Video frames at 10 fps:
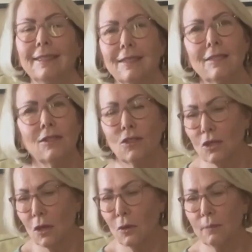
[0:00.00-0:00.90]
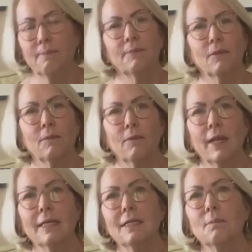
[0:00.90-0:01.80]
This is so
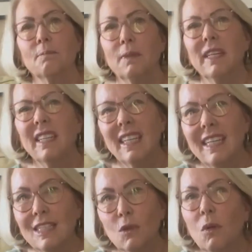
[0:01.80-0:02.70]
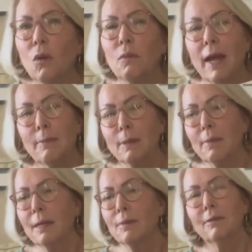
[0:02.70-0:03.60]
random, but it's a roll of wrapping
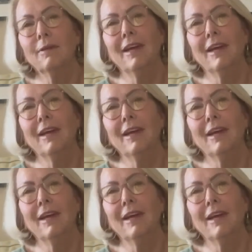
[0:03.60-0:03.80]
paper.